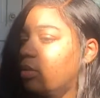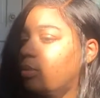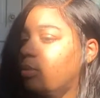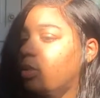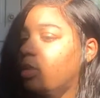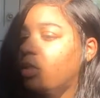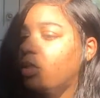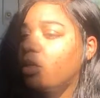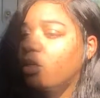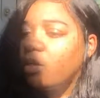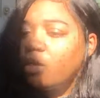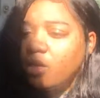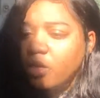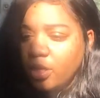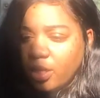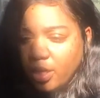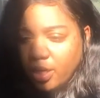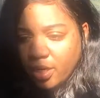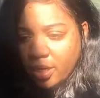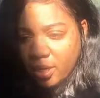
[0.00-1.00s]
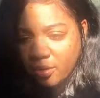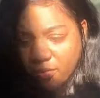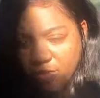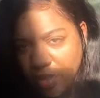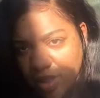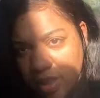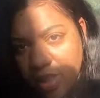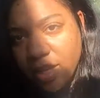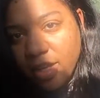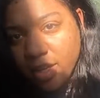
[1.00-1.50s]
I'm gonna curl it and
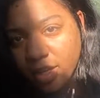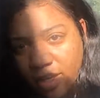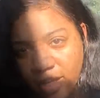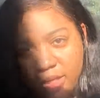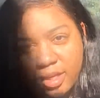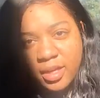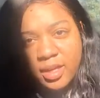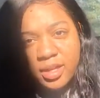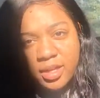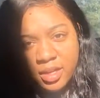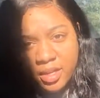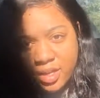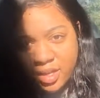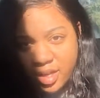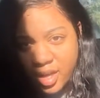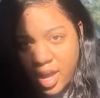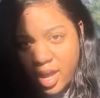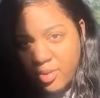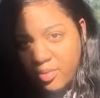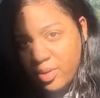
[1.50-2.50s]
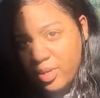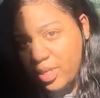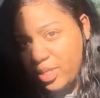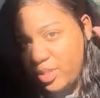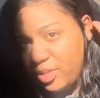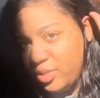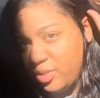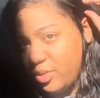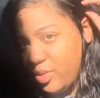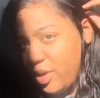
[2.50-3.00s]
everything. I want to
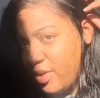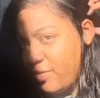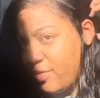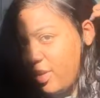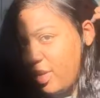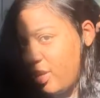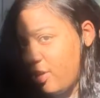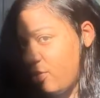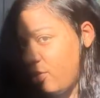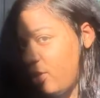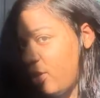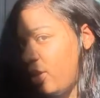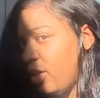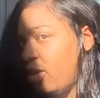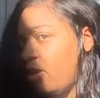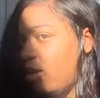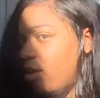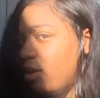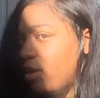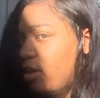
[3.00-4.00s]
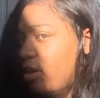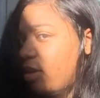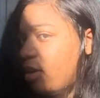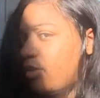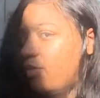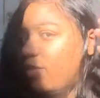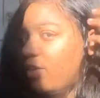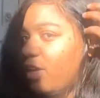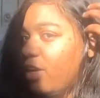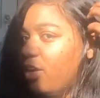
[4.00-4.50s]
do a video with it curled,
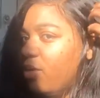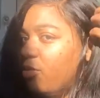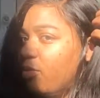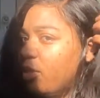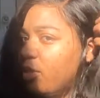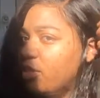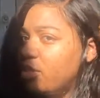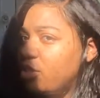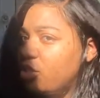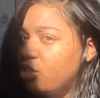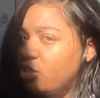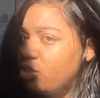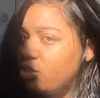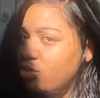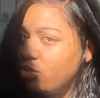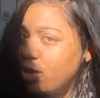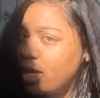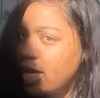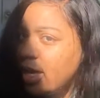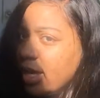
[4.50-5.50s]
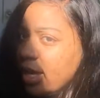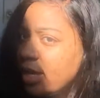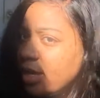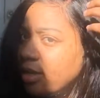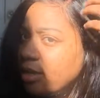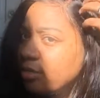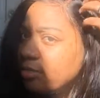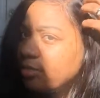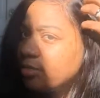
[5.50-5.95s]
a video with it straight,